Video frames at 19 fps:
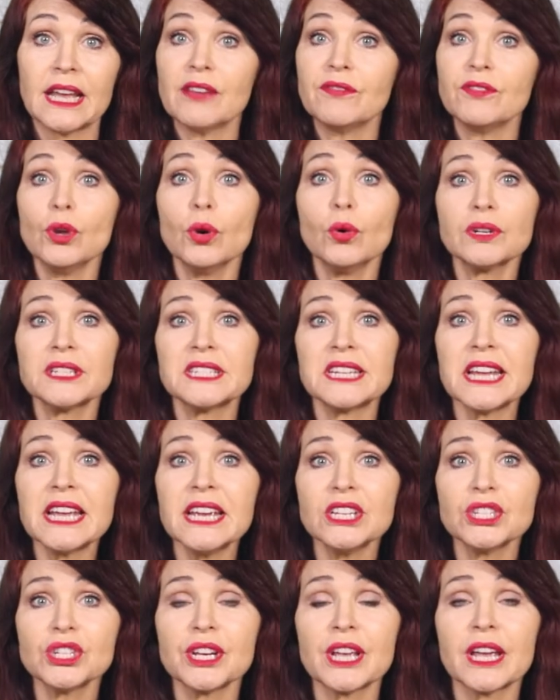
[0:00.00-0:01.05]
if you're
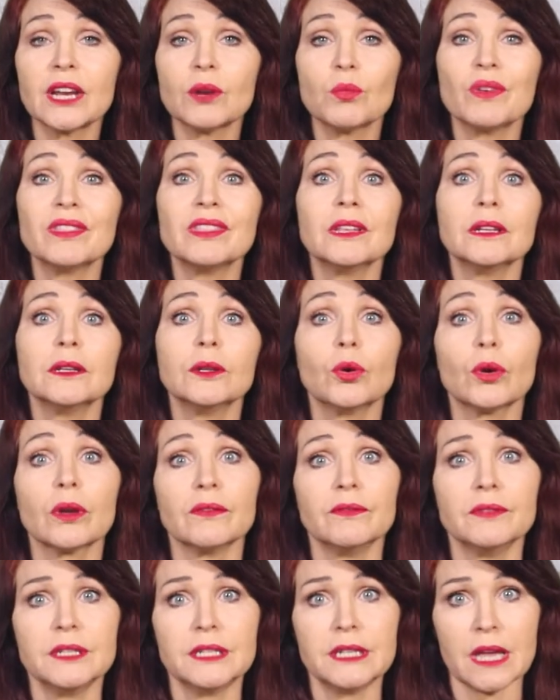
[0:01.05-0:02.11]
teaching it with the look
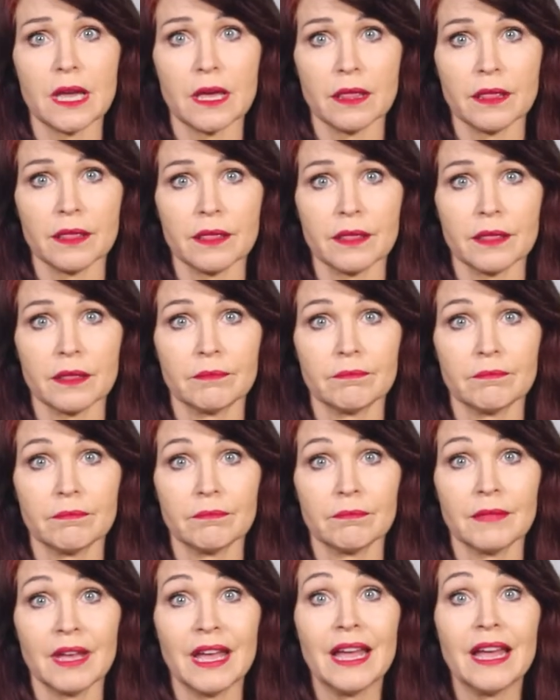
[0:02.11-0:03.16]
of DITH.
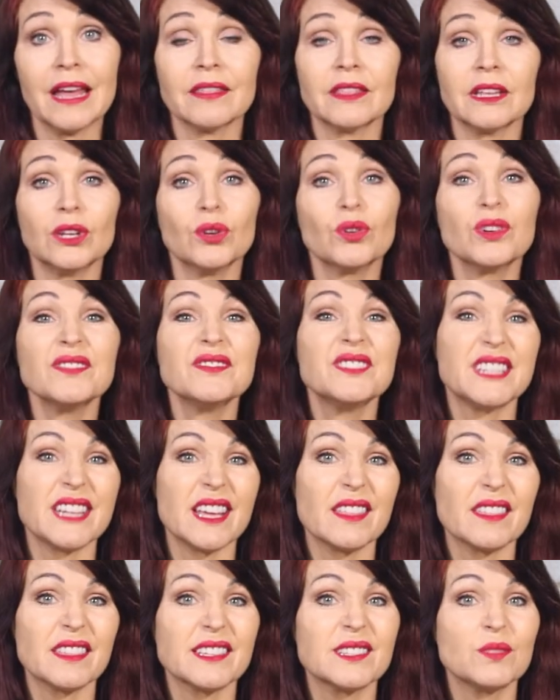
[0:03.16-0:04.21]
The look of
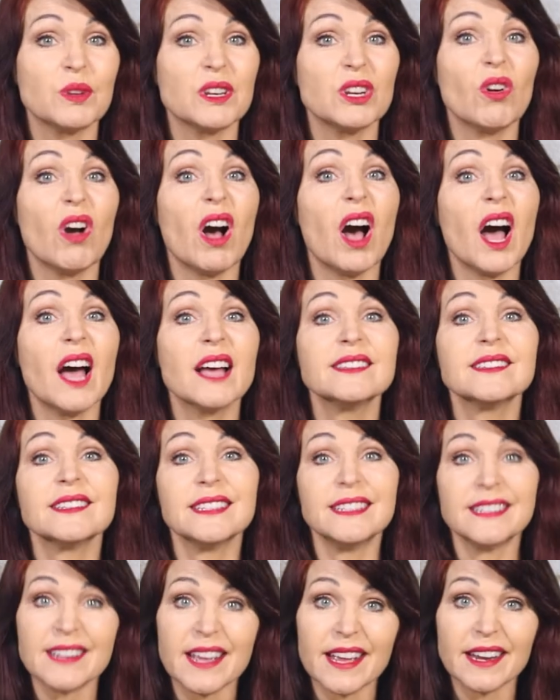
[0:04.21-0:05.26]
DITH is when your eyes
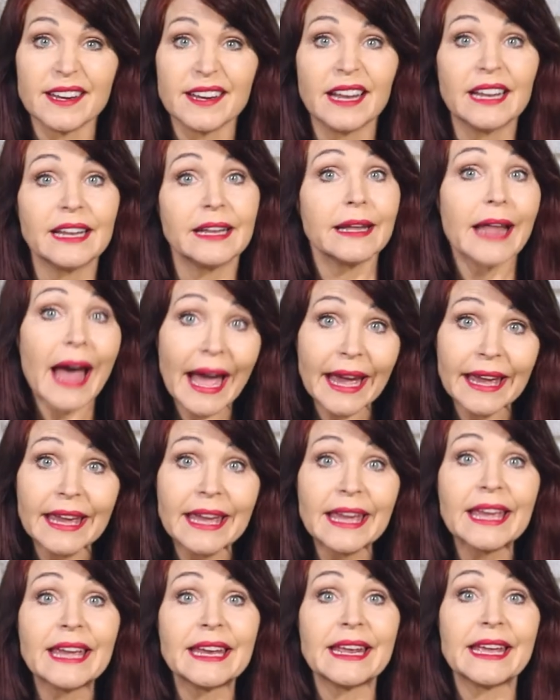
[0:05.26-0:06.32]
are dead,
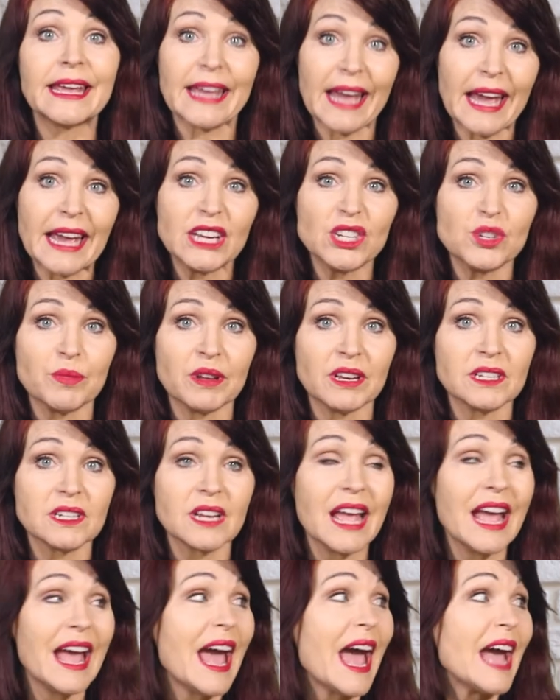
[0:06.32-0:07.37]
lacking in engagement,
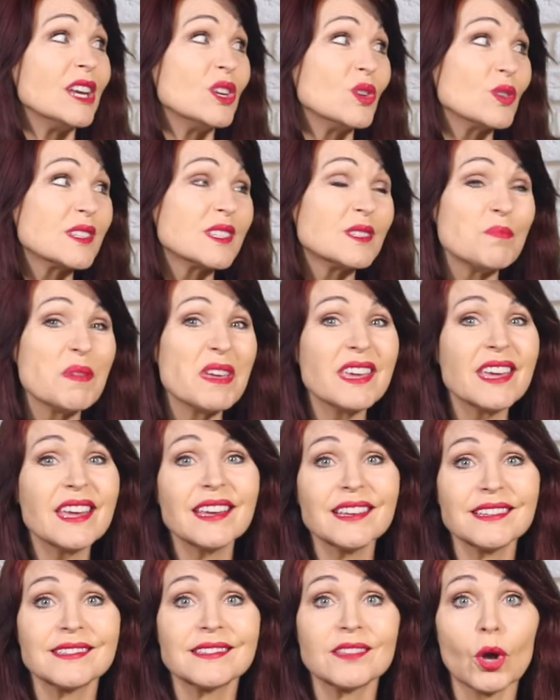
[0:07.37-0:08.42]
and you're
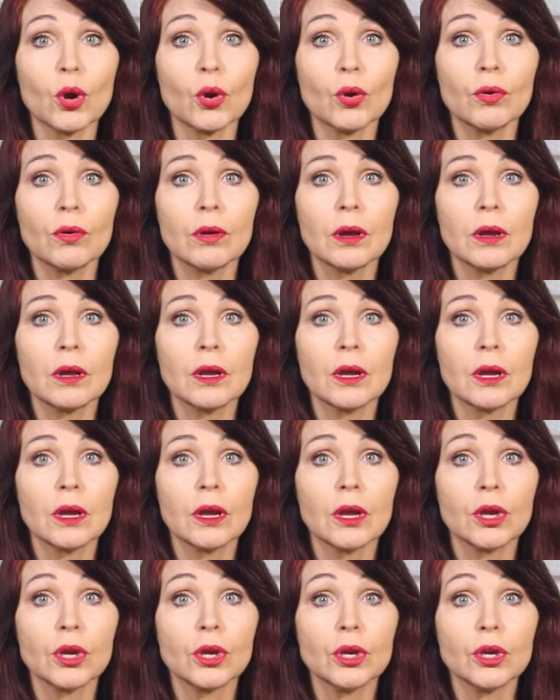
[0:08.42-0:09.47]
speaking as though
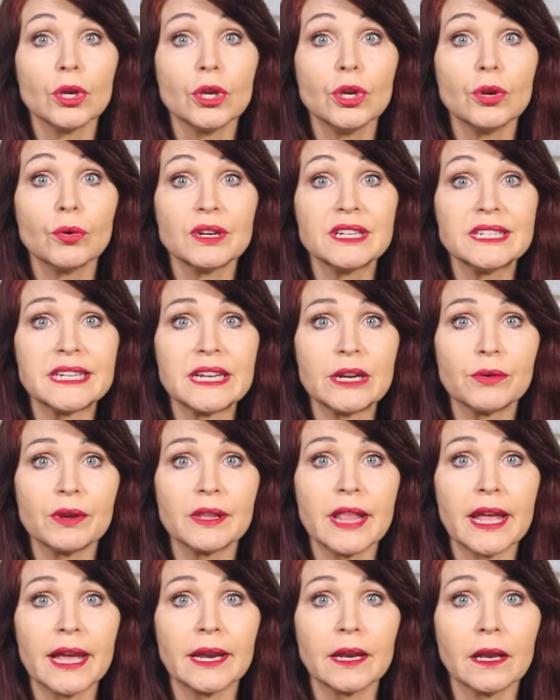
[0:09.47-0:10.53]
you're a deer
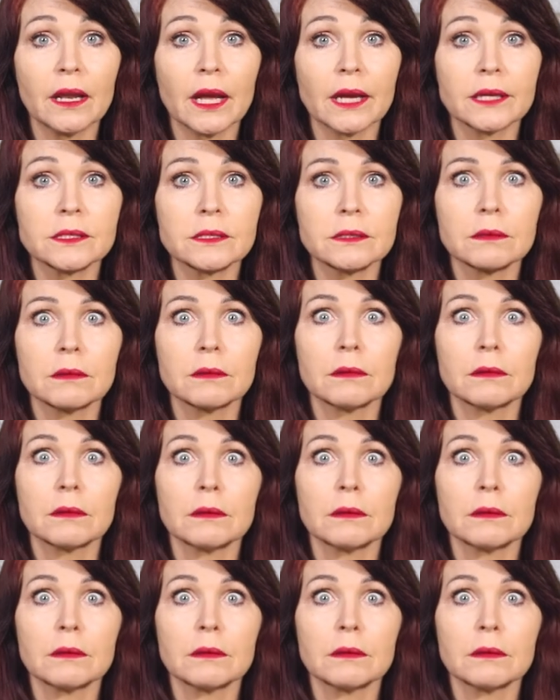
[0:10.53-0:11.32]
in the headlights.